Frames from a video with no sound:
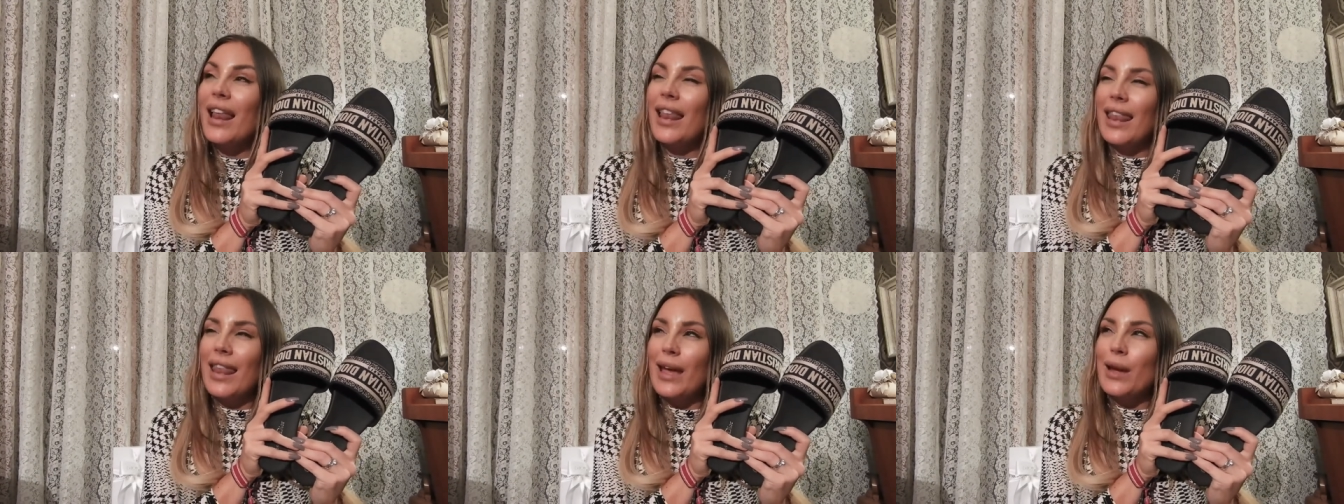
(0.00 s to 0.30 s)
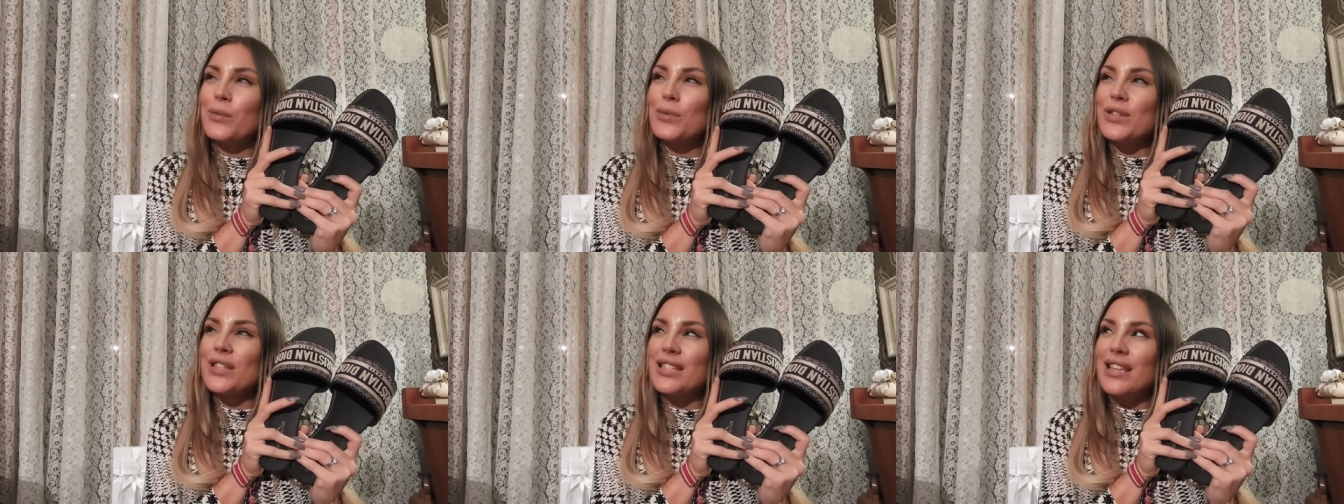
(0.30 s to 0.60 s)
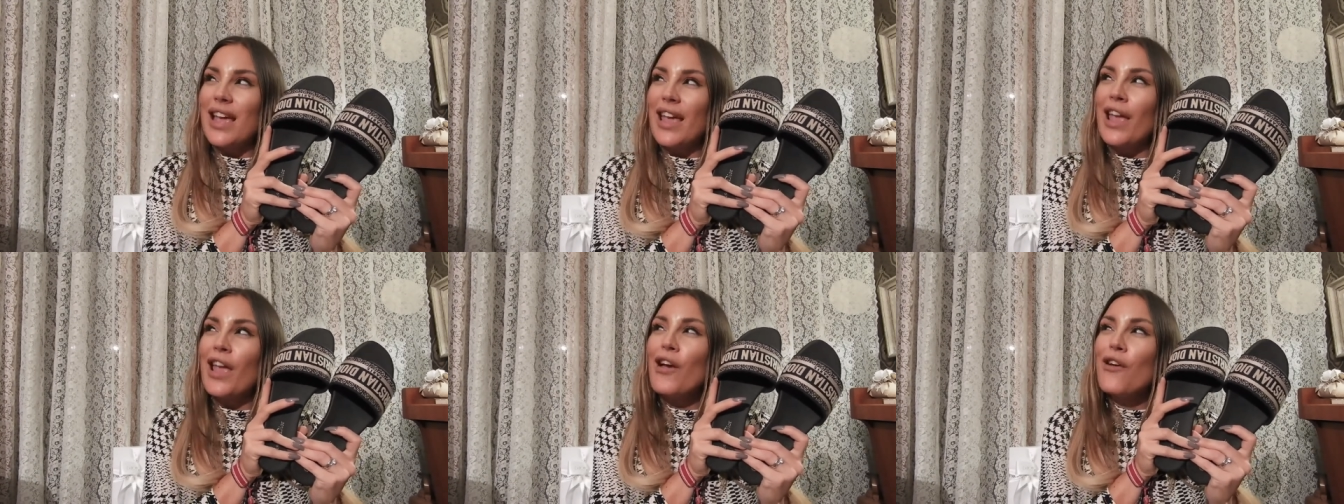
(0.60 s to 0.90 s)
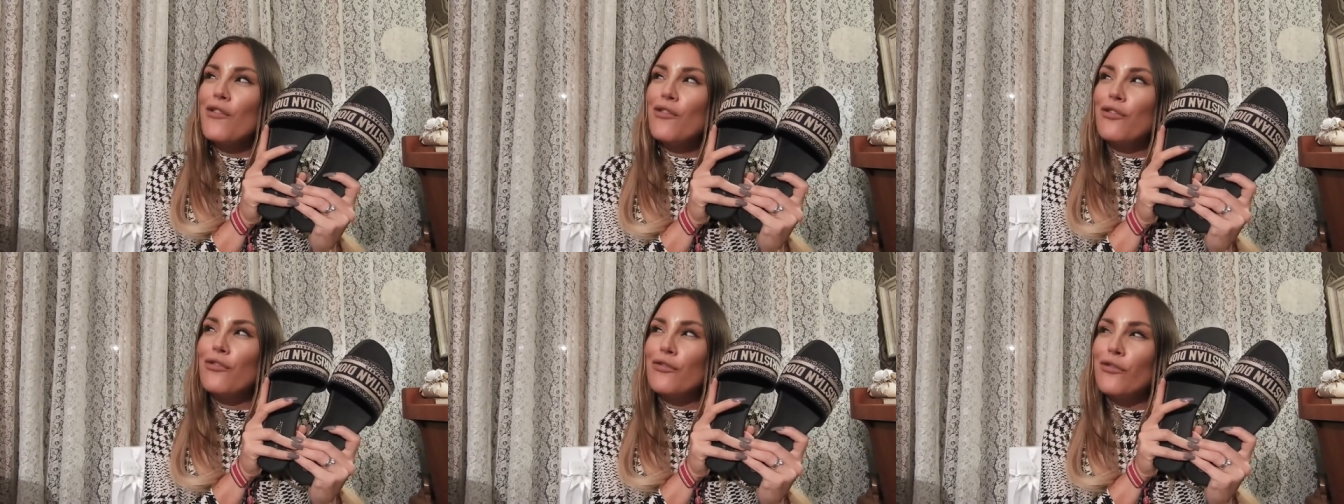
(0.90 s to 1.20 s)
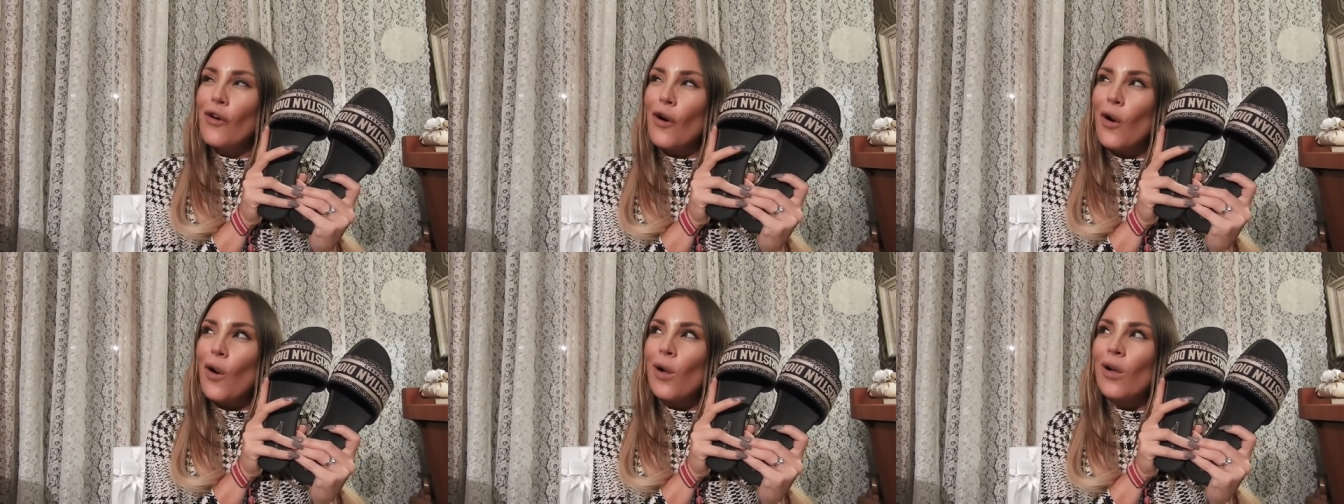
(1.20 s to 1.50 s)
like we'll say,
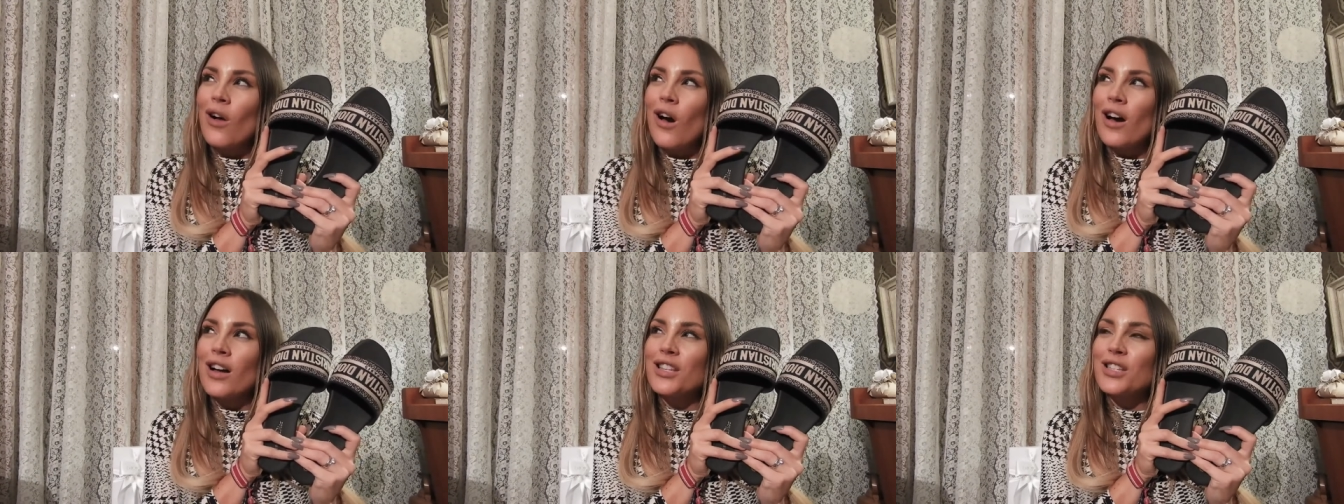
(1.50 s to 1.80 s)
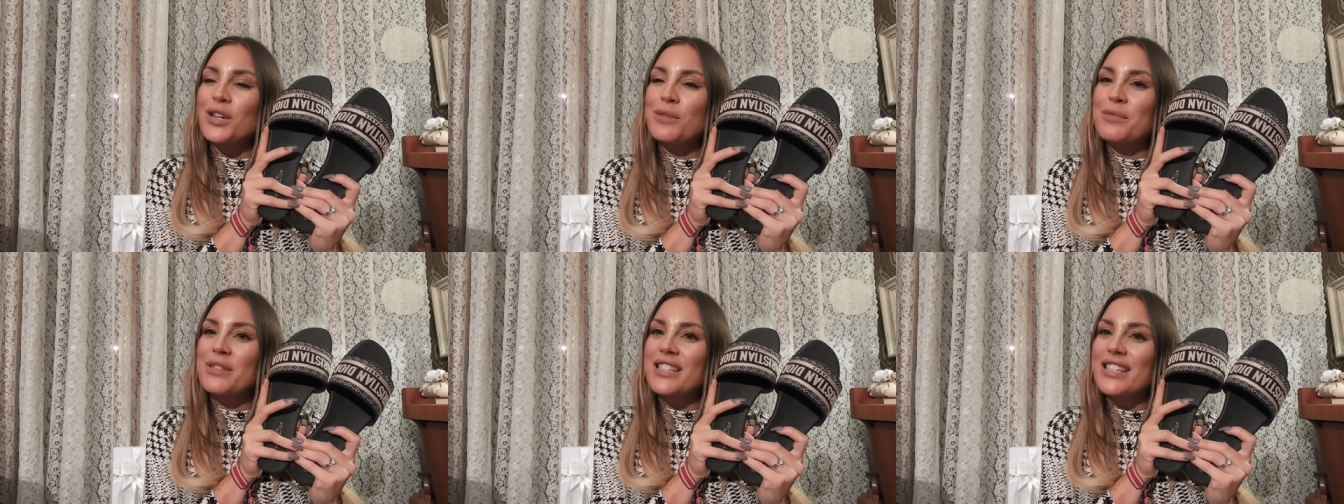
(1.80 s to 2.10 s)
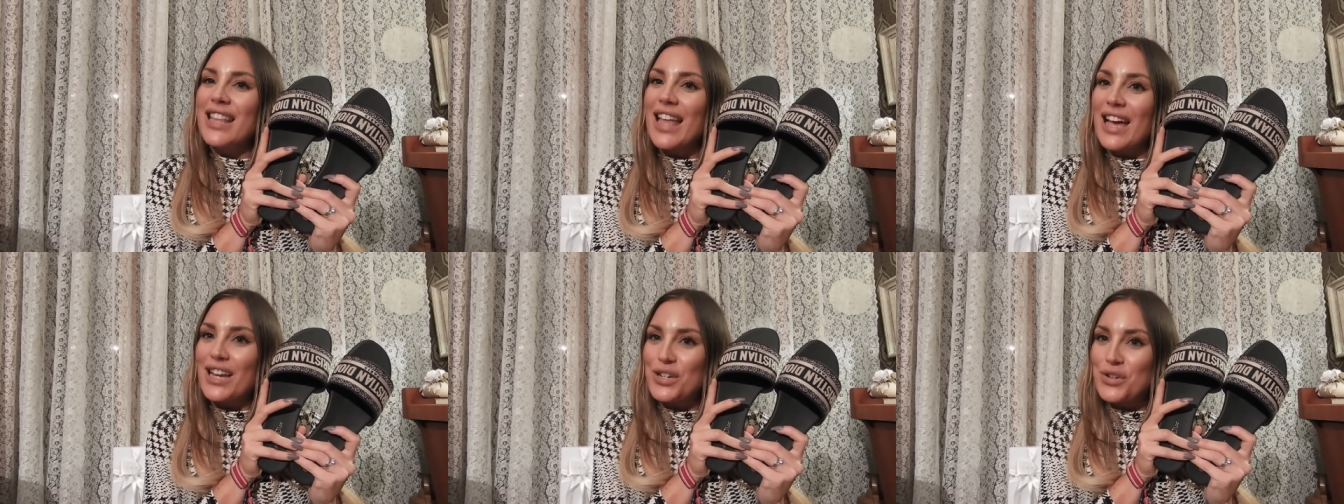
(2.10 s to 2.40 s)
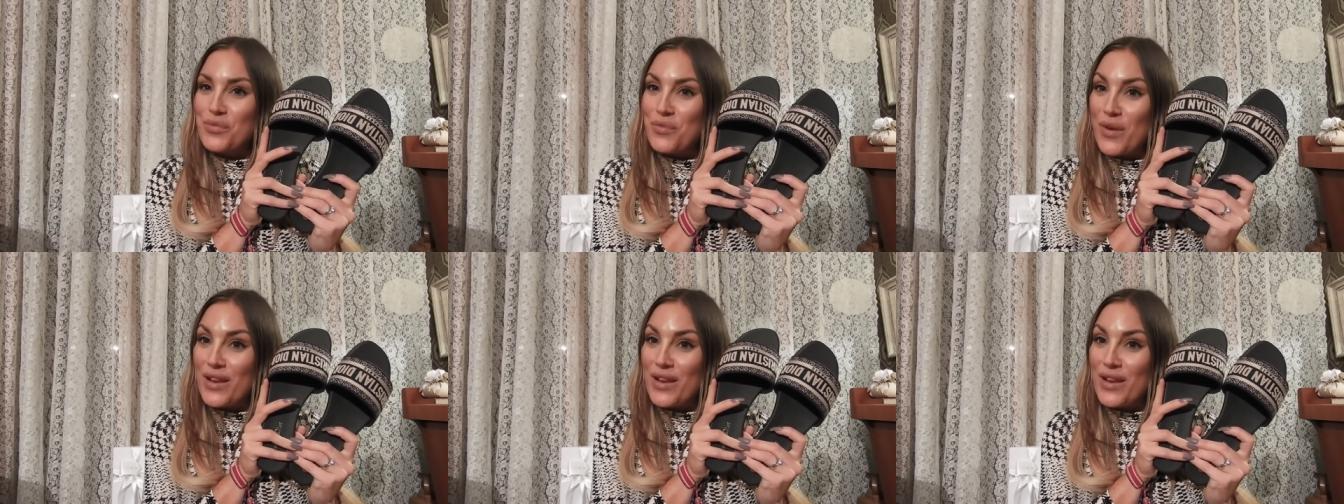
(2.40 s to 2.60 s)
fall, autumn slash